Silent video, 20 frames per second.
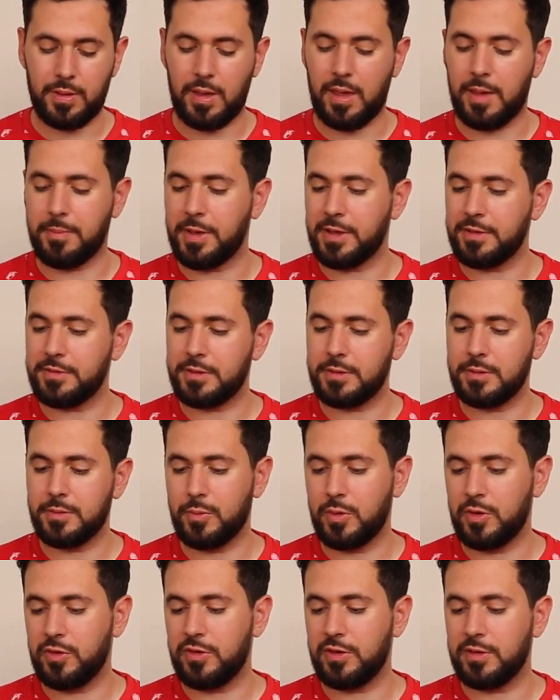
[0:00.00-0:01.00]
Amazon,
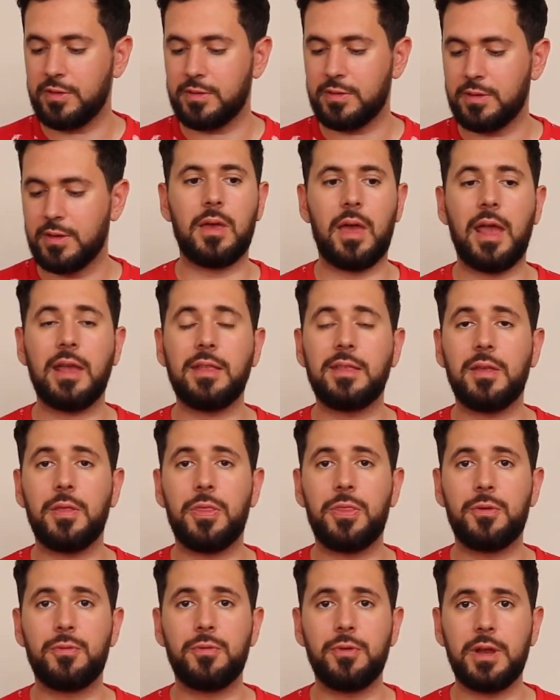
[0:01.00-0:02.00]
which is
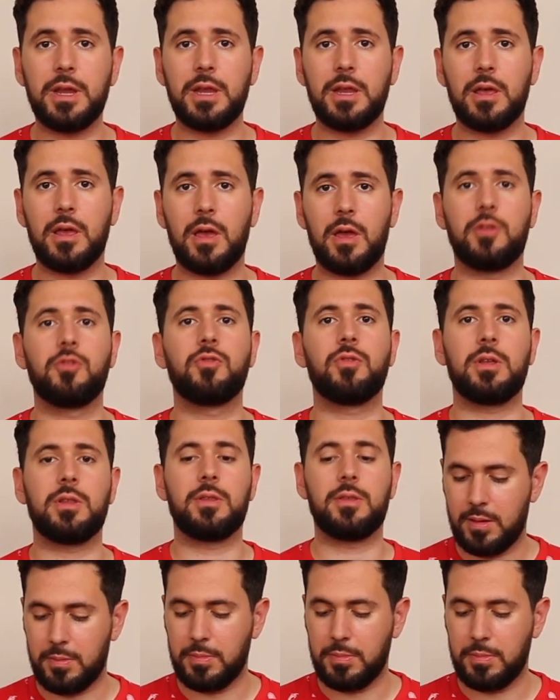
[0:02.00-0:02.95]
8300